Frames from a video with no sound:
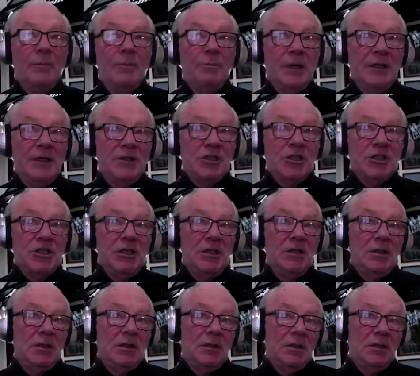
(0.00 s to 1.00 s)
but
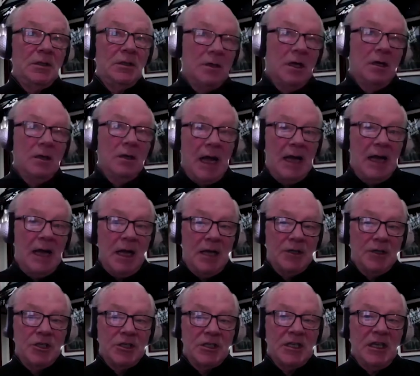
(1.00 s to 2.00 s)
she, you know, I,
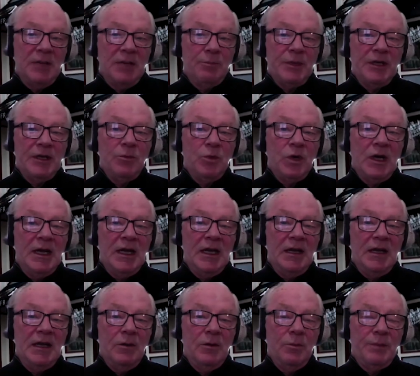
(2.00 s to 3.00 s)
will just give by
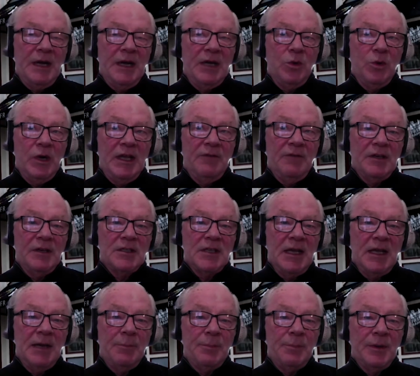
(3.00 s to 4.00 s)
why by way of
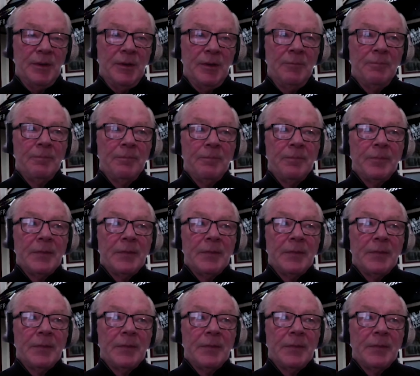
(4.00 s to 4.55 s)
example